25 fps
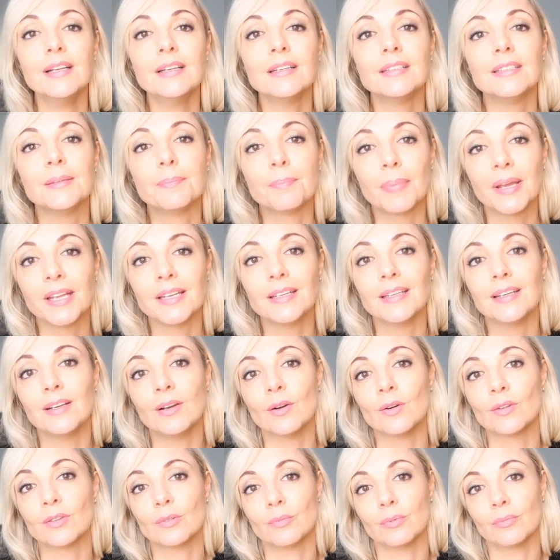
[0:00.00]
depending
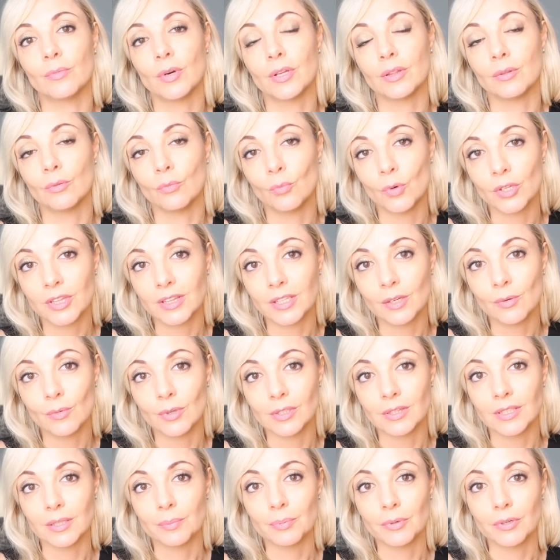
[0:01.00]
on what they
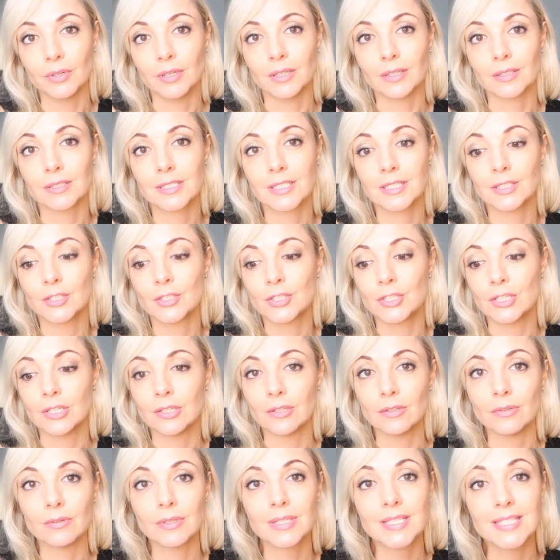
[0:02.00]
want their product
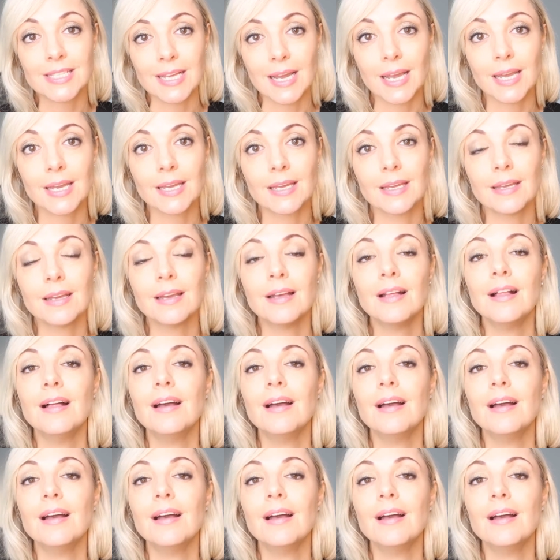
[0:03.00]
to say